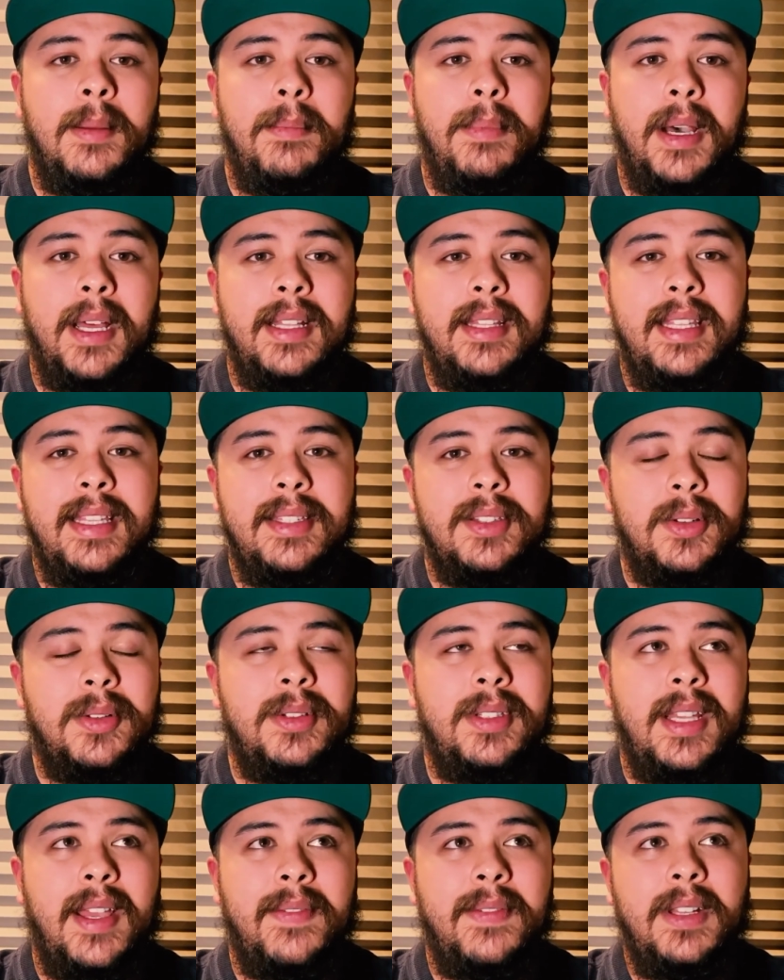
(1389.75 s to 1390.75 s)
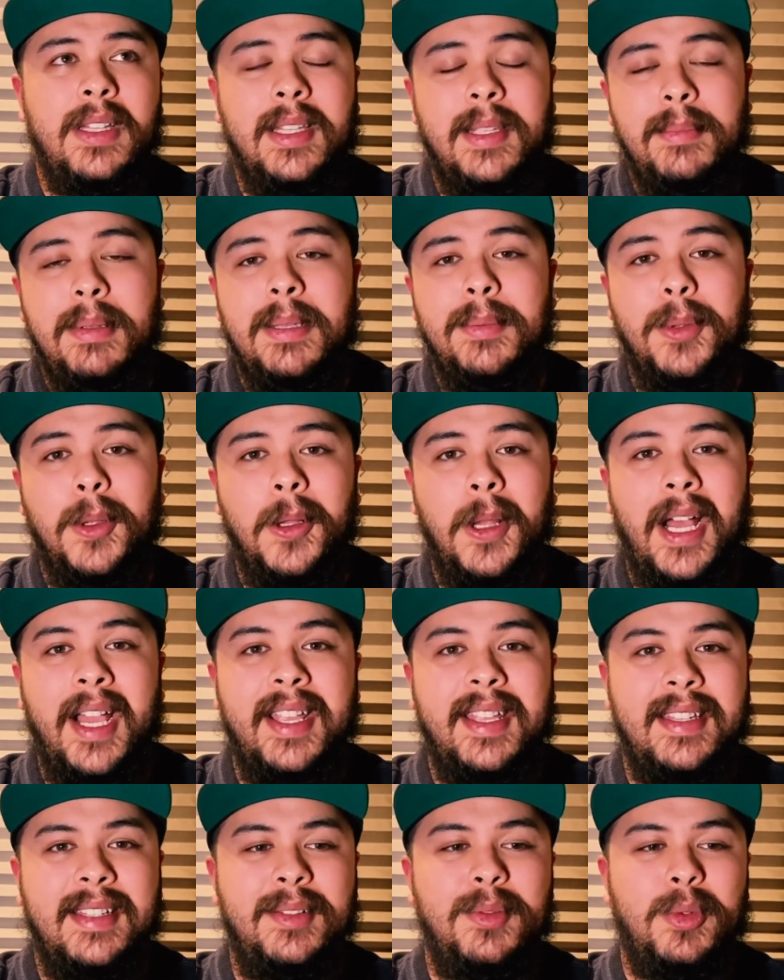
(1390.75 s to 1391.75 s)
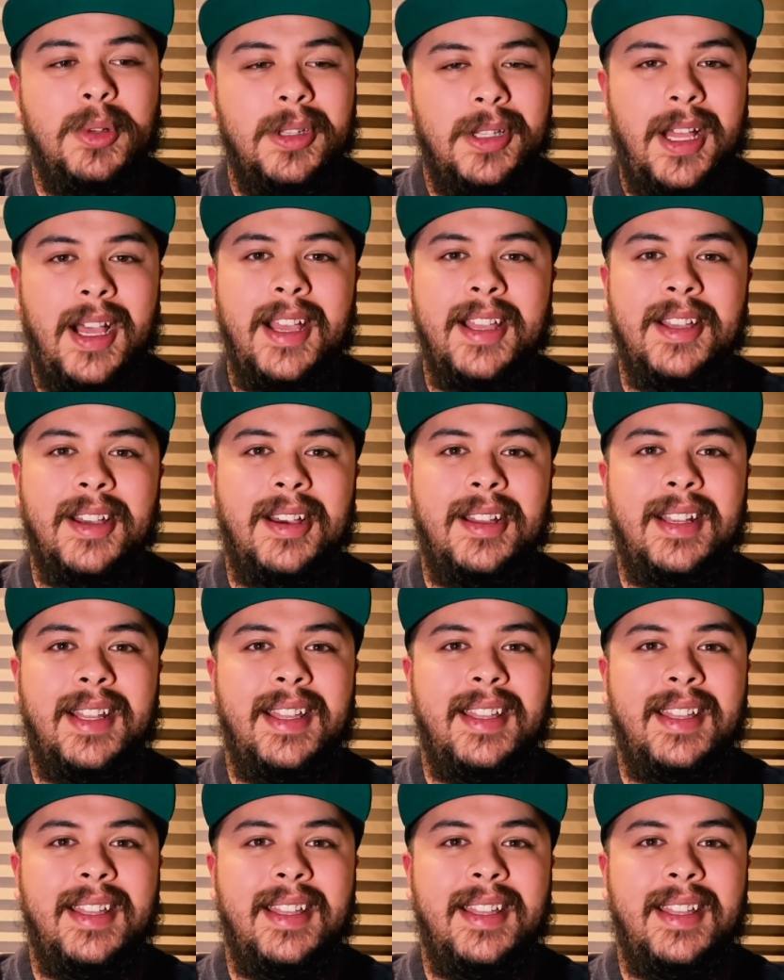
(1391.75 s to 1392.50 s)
but these are definitely people I can rely on.